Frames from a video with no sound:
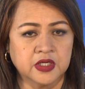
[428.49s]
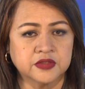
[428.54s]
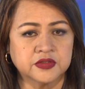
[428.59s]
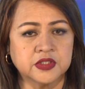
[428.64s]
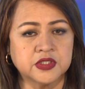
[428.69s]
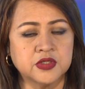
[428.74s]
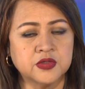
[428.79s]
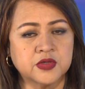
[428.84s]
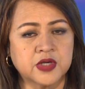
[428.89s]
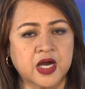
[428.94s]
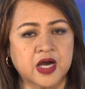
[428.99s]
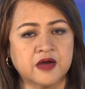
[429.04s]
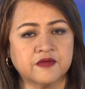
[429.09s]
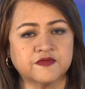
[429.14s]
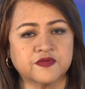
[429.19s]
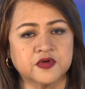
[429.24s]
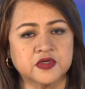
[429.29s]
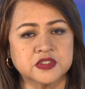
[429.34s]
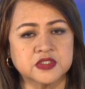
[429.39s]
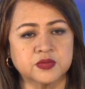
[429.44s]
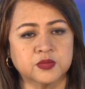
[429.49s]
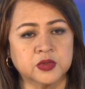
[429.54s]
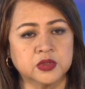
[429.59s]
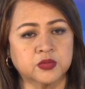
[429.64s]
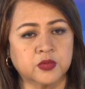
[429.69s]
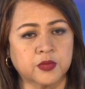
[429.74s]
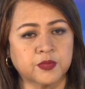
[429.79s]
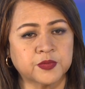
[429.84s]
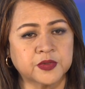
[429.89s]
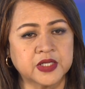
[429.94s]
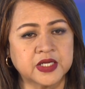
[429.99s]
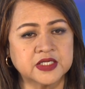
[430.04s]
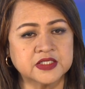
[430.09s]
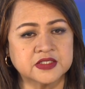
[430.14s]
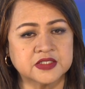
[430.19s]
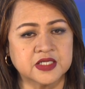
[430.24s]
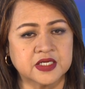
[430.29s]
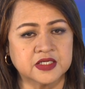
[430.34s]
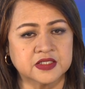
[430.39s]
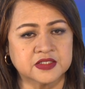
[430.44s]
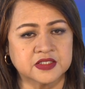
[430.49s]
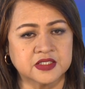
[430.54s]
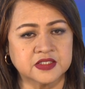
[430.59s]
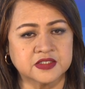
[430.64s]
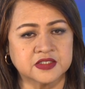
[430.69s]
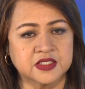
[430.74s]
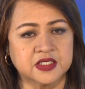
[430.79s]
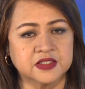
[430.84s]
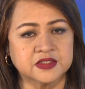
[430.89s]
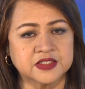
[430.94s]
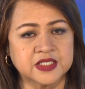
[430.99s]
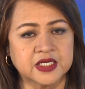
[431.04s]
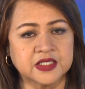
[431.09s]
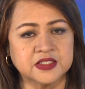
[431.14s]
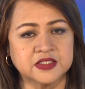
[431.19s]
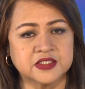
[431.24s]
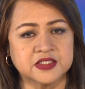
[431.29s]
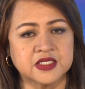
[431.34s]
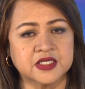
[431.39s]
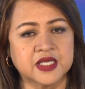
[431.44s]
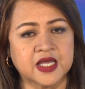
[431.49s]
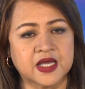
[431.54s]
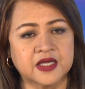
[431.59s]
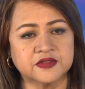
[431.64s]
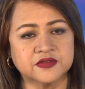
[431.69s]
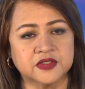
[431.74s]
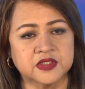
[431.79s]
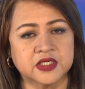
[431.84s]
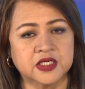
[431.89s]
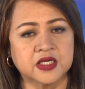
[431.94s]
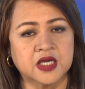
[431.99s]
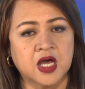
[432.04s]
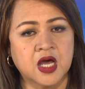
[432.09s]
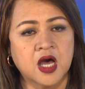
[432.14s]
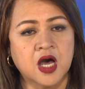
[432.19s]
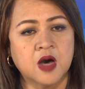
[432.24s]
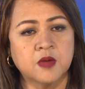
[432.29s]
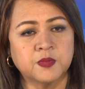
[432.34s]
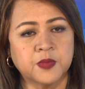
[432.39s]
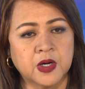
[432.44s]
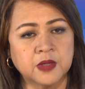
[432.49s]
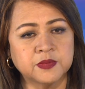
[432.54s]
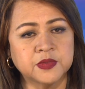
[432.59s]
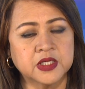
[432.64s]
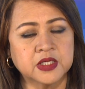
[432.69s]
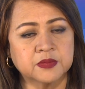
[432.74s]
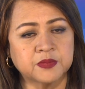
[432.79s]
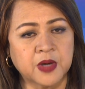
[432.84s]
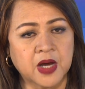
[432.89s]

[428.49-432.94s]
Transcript: The new conference will replace the existing Tennessee Catholic Public